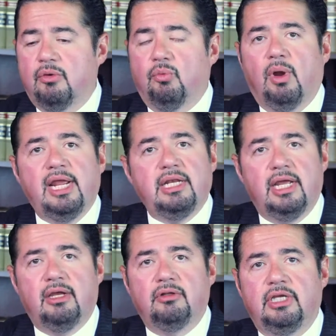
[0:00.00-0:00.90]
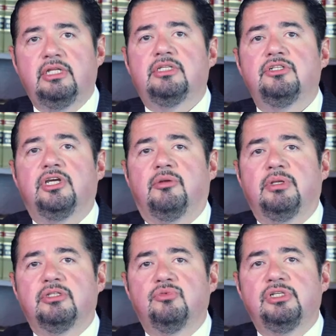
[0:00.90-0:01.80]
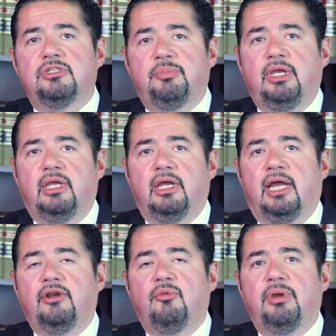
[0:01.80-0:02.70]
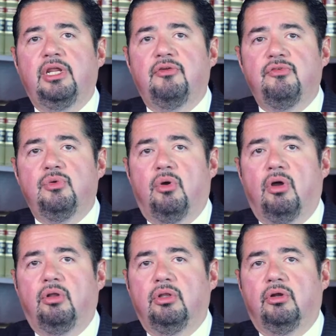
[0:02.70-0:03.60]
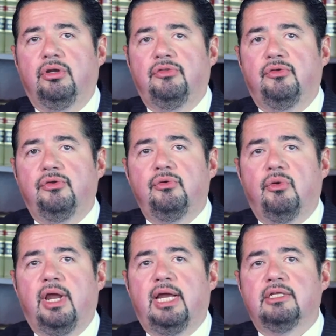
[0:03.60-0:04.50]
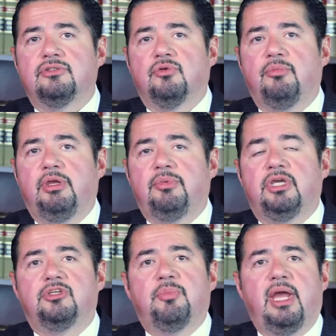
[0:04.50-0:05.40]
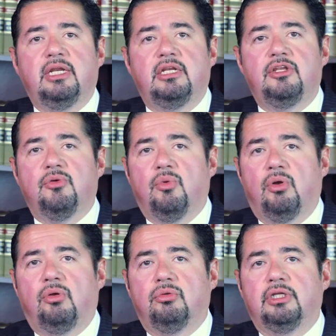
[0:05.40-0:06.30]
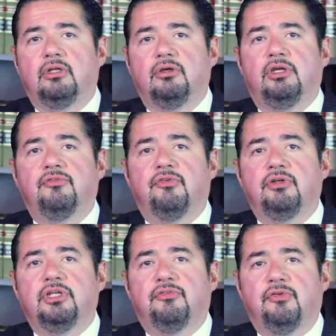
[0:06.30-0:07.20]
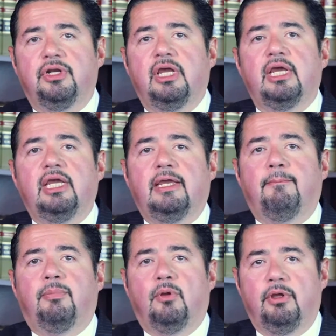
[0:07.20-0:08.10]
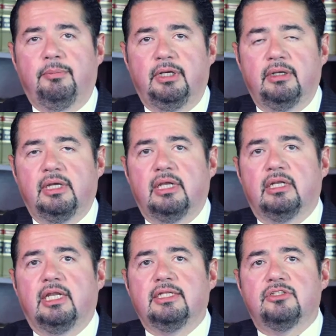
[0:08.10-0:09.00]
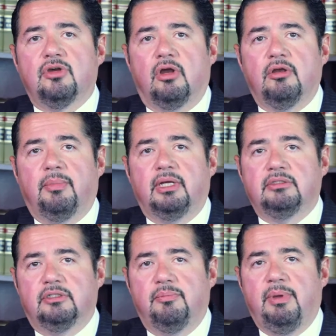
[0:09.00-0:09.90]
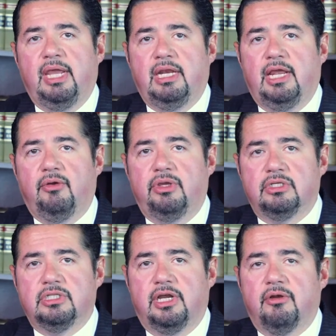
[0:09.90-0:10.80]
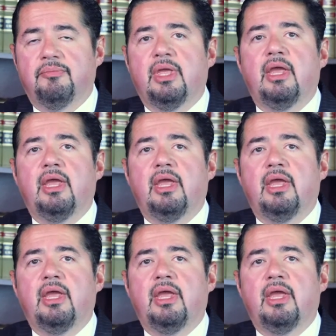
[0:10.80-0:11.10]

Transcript: Right now, ladies and gentlemen, as we speak, I know many of you all are either new grads or maybe expanding in your role and looking for different employment. Let's talk about some main areas there.